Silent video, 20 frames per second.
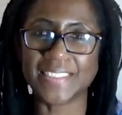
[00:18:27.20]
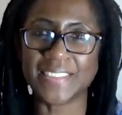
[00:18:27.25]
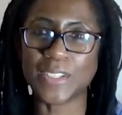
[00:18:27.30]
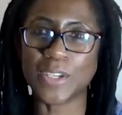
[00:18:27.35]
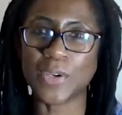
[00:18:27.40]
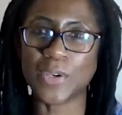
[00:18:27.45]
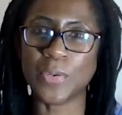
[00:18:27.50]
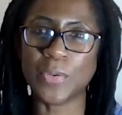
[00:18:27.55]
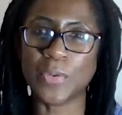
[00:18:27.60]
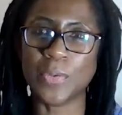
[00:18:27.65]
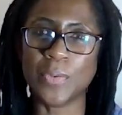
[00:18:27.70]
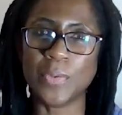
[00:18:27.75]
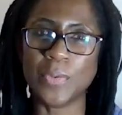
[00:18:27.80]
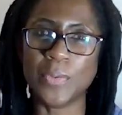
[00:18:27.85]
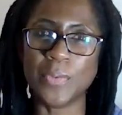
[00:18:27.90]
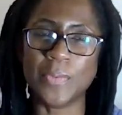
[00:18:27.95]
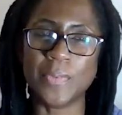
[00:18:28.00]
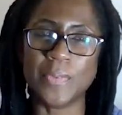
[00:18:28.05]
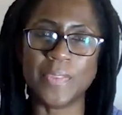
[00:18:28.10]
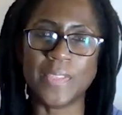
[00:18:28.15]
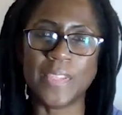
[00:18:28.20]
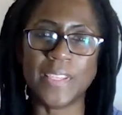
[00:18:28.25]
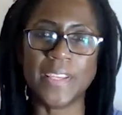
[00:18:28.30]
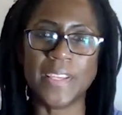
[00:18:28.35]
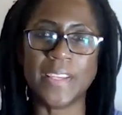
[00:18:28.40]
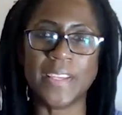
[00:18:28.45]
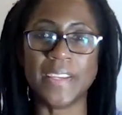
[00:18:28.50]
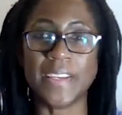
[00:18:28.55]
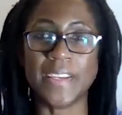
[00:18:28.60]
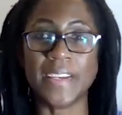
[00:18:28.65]
So
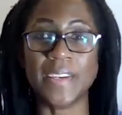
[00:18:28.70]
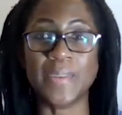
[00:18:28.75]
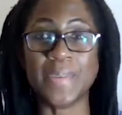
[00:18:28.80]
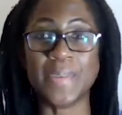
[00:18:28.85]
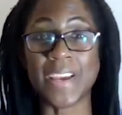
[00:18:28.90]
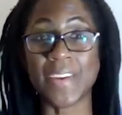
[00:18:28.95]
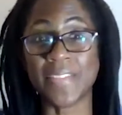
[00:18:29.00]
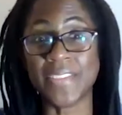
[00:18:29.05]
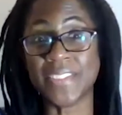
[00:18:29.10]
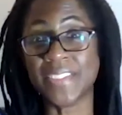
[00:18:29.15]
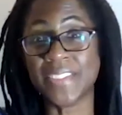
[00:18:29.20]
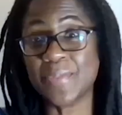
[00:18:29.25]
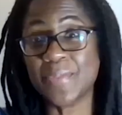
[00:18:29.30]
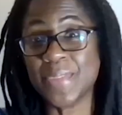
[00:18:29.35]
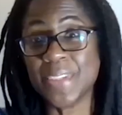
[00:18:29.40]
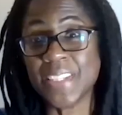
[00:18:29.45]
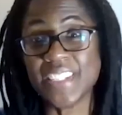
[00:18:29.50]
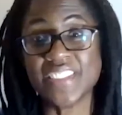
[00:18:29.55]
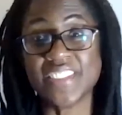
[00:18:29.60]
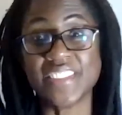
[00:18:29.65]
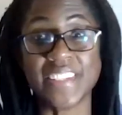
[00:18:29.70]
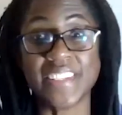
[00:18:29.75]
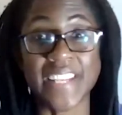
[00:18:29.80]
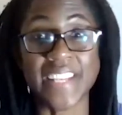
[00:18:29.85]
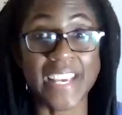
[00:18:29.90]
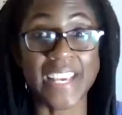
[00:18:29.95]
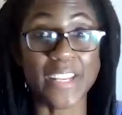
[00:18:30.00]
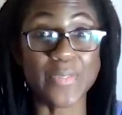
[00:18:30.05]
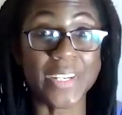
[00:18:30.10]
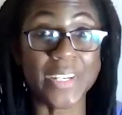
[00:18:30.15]
the we have a simulation
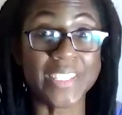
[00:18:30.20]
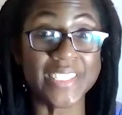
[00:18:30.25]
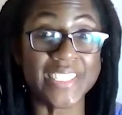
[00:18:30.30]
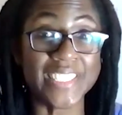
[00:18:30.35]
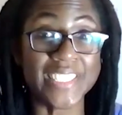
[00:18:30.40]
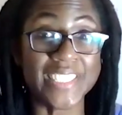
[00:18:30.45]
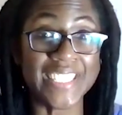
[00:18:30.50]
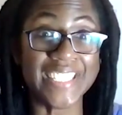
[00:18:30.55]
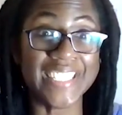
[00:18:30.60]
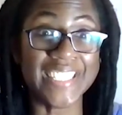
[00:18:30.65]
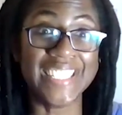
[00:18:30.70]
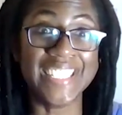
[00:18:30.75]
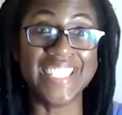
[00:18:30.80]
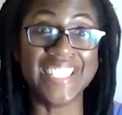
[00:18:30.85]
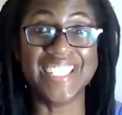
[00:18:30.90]
on hand washing.